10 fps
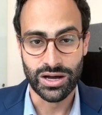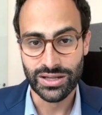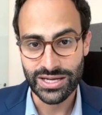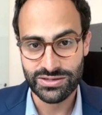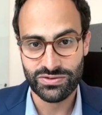
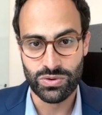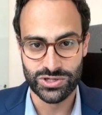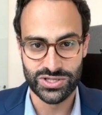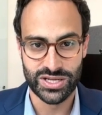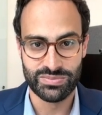unless, of
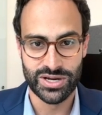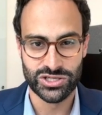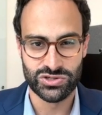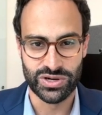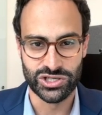course, the
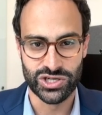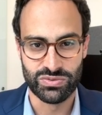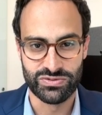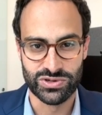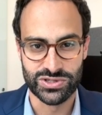
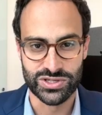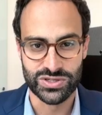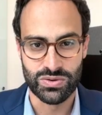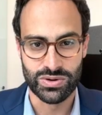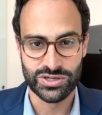administration reverses
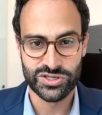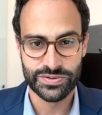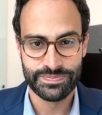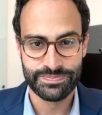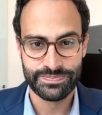
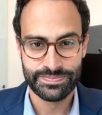course.